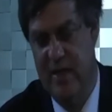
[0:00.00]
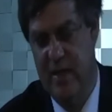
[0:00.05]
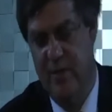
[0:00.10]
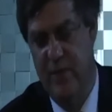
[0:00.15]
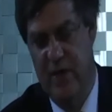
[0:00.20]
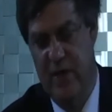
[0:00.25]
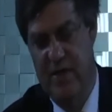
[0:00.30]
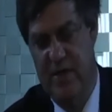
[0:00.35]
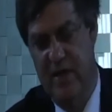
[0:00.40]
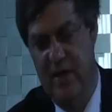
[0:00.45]

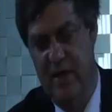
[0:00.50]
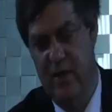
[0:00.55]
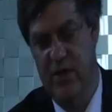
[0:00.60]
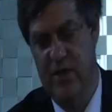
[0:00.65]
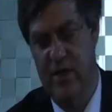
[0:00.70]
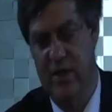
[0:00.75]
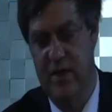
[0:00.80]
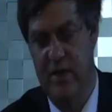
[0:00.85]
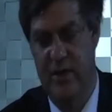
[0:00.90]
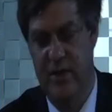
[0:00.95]

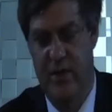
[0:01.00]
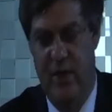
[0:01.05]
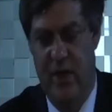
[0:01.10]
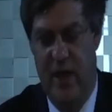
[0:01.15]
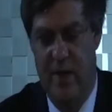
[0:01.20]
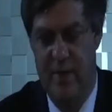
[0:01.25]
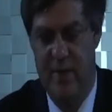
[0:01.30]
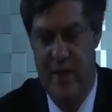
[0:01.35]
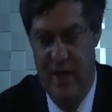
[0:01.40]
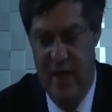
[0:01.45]
prosecutions of
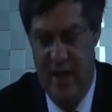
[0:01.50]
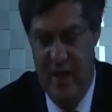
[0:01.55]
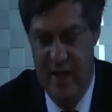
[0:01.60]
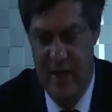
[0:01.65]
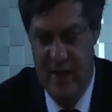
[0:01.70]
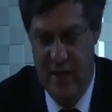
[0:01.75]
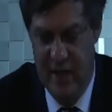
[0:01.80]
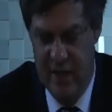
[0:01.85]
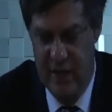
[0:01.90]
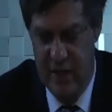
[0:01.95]
crimes under
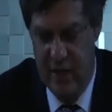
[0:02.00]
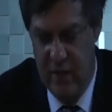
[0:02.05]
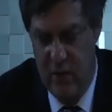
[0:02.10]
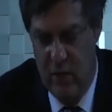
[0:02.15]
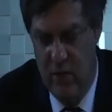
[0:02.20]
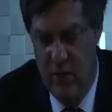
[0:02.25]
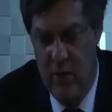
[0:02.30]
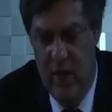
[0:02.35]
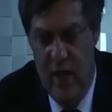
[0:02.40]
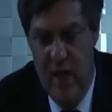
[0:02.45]
international law
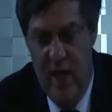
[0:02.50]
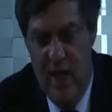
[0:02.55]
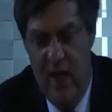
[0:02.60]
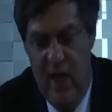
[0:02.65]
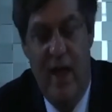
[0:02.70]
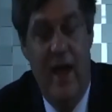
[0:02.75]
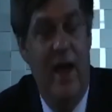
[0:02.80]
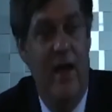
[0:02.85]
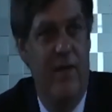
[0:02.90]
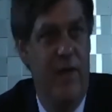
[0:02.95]

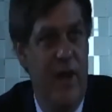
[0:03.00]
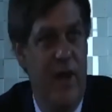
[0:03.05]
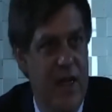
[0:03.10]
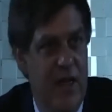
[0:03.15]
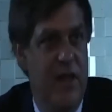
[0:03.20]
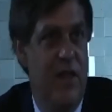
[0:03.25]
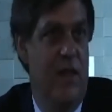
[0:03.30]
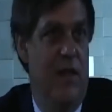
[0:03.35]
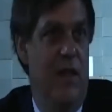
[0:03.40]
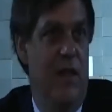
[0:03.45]
are
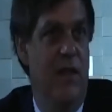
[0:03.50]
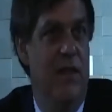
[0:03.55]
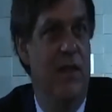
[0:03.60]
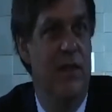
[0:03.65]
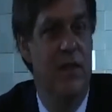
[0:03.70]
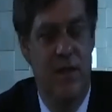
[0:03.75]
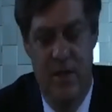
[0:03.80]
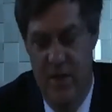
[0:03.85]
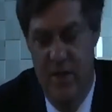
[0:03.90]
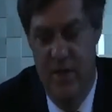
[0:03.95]
vital
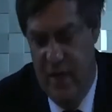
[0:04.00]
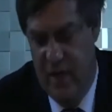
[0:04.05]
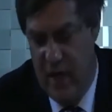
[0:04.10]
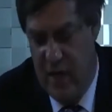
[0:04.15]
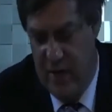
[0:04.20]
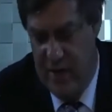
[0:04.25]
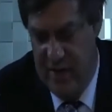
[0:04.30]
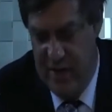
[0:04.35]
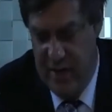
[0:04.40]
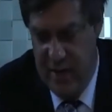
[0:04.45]
to the
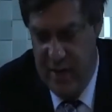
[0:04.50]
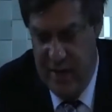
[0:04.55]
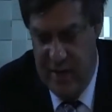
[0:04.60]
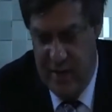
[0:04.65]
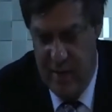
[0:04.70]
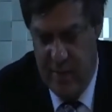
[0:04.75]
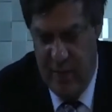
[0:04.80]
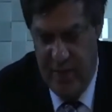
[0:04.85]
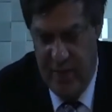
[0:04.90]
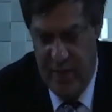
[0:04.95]
current
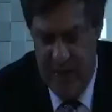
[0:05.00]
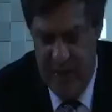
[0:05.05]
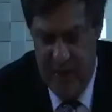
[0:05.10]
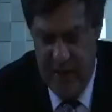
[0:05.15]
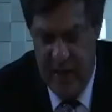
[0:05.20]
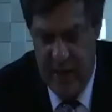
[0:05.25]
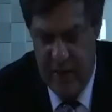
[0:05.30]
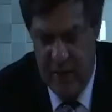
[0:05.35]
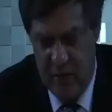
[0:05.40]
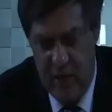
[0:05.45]
system of
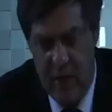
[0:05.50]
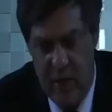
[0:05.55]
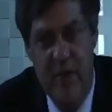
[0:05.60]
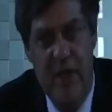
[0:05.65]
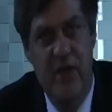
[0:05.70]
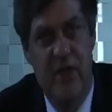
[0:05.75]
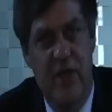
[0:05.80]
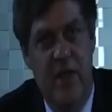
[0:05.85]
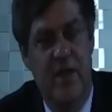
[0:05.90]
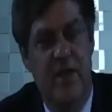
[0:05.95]
international criminal
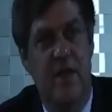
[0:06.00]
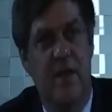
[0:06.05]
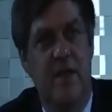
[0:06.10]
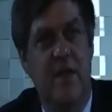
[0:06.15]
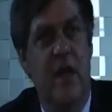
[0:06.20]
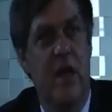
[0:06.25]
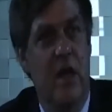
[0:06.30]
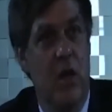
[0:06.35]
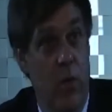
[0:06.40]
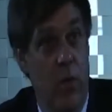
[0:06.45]
justice,
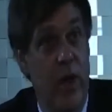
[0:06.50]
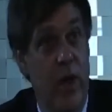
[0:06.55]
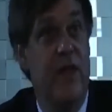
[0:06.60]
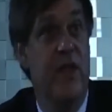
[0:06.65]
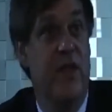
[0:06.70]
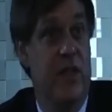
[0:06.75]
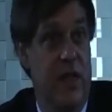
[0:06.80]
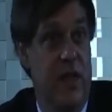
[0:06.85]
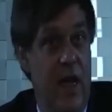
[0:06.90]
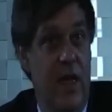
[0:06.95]

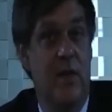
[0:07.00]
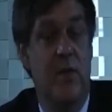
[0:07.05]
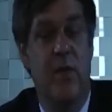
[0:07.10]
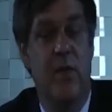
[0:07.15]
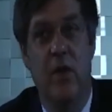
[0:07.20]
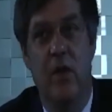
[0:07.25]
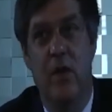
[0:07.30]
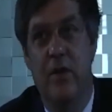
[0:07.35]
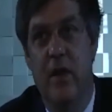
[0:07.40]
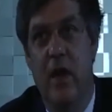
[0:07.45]
which, as we
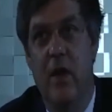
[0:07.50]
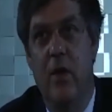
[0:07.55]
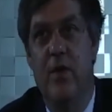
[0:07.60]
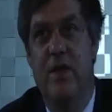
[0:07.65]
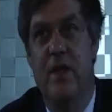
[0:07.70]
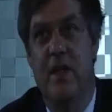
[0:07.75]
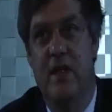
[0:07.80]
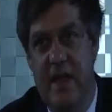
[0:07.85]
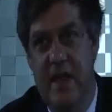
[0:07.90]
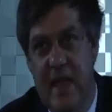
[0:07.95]
all know, is a
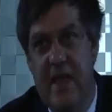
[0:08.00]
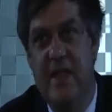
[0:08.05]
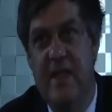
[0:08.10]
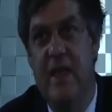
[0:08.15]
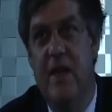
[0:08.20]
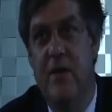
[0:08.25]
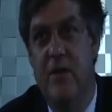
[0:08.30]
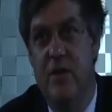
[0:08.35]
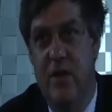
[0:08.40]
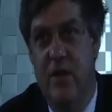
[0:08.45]

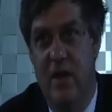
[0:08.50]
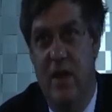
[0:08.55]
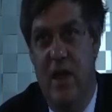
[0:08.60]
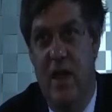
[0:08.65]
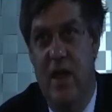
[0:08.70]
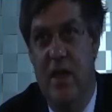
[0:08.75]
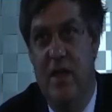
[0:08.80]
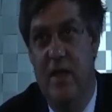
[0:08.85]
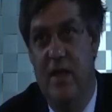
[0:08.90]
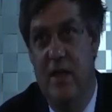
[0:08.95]

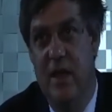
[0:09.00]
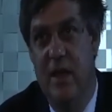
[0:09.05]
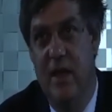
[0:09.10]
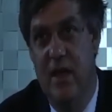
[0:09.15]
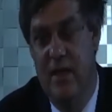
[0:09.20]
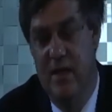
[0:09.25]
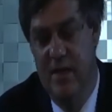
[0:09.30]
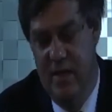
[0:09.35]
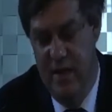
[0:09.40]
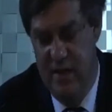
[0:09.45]
decentralized
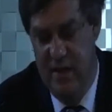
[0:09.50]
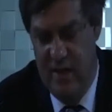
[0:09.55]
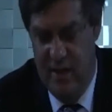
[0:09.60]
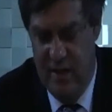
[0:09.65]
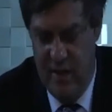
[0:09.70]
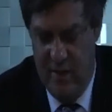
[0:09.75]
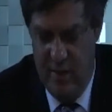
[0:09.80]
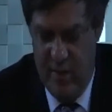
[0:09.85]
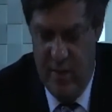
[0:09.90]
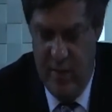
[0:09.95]

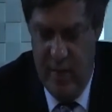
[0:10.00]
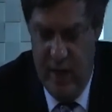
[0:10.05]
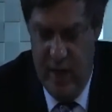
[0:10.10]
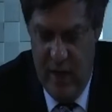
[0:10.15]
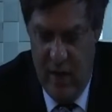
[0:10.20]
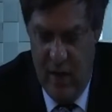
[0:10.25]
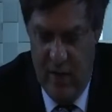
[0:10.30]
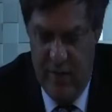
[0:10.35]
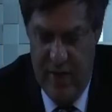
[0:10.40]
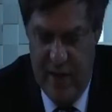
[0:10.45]
system
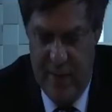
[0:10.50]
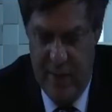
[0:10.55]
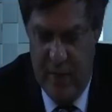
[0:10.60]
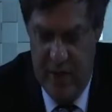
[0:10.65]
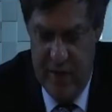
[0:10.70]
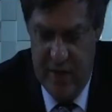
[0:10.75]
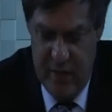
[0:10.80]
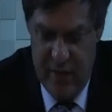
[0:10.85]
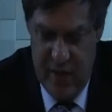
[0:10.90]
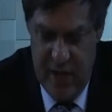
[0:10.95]
of
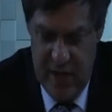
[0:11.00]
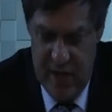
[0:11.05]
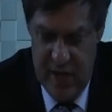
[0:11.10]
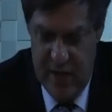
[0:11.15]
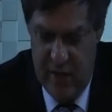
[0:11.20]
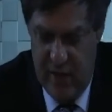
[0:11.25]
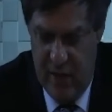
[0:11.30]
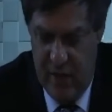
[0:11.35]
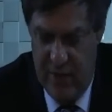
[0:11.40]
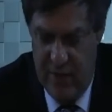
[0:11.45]
administration
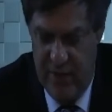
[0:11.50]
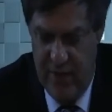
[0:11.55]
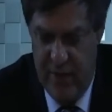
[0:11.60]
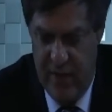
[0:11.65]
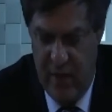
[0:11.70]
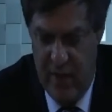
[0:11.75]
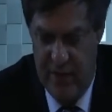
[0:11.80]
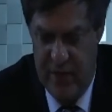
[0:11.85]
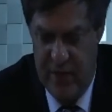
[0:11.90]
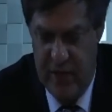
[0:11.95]
of
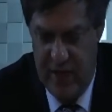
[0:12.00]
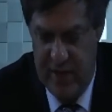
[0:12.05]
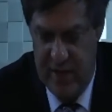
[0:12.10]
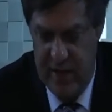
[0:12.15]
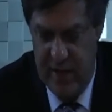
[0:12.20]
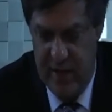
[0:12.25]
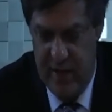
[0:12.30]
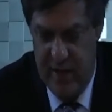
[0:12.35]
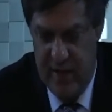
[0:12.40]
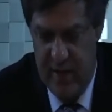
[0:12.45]

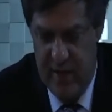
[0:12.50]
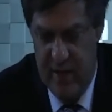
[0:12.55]
justice.